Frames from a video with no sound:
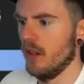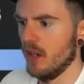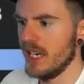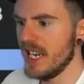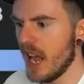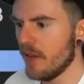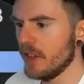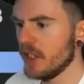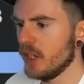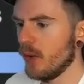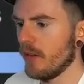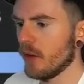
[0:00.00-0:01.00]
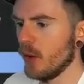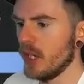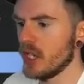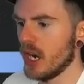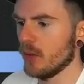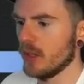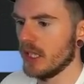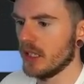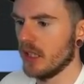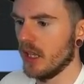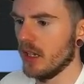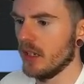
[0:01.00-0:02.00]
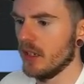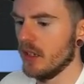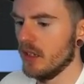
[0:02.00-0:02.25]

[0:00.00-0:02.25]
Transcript: Never do you have Queen Jack with this line.